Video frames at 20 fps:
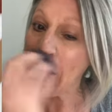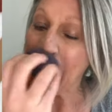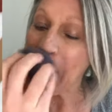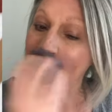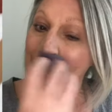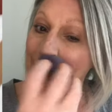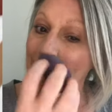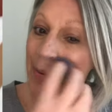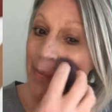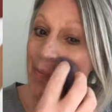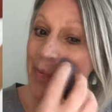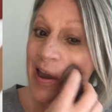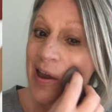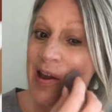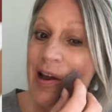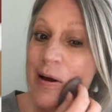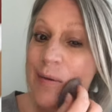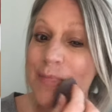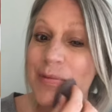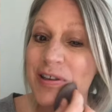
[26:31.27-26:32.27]
your
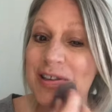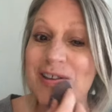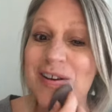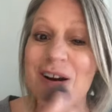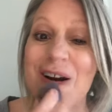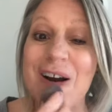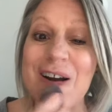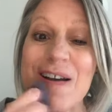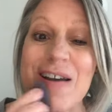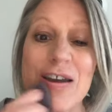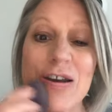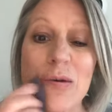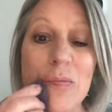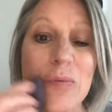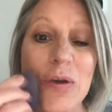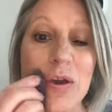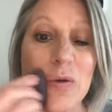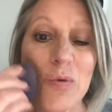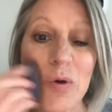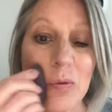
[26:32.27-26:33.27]
makeup is not going to
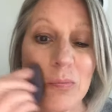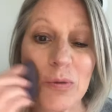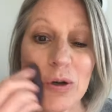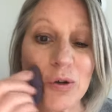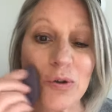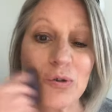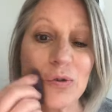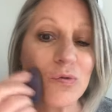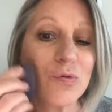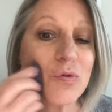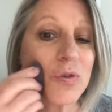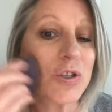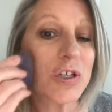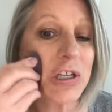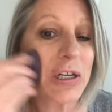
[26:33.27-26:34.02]
be removed.